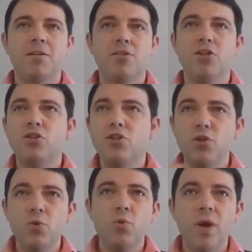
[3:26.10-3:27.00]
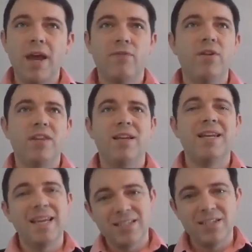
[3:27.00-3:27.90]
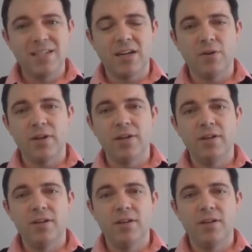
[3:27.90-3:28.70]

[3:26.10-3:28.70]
to do everything necessary